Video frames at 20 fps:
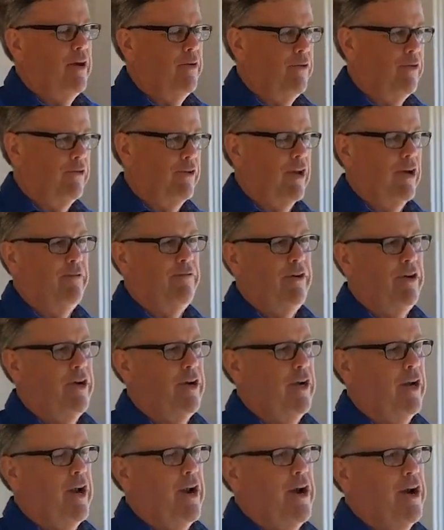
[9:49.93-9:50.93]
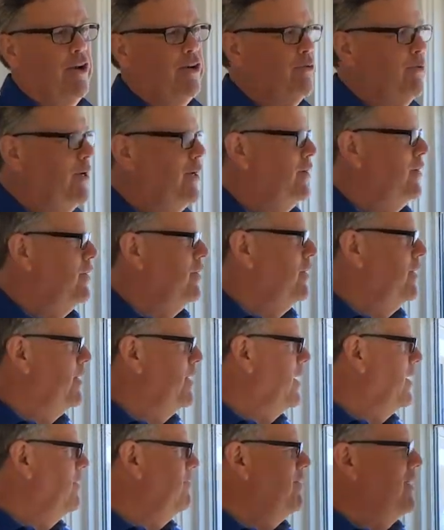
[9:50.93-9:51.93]
we've got a very large window to take
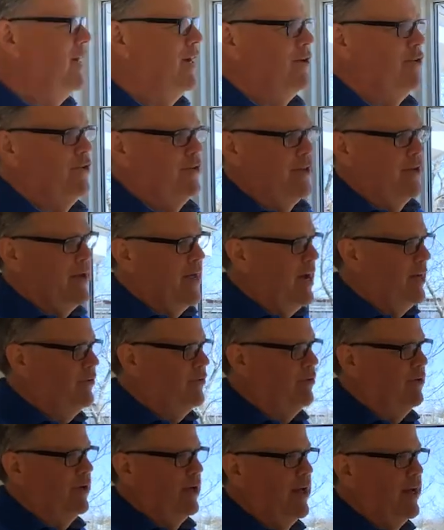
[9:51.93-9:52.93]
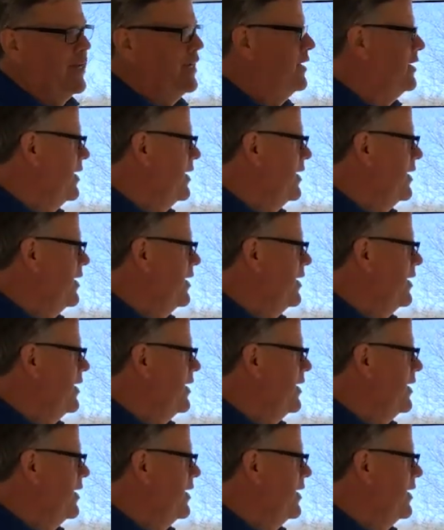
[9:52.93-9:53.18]
advantage of the natural light